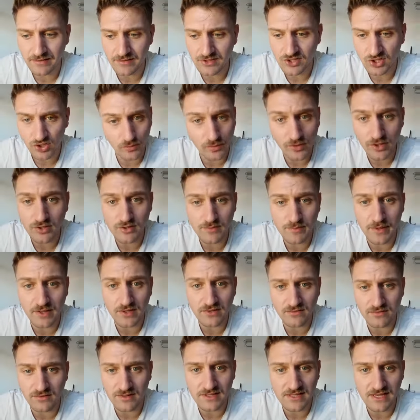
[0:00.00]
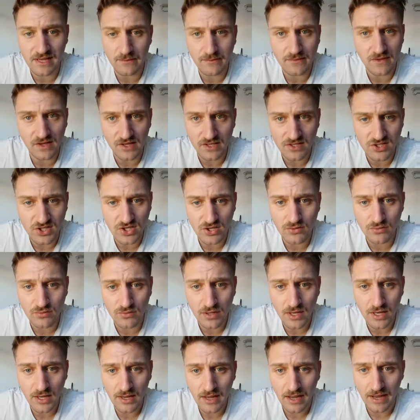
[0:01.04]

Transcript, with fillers: someone who's been through the same thing as you.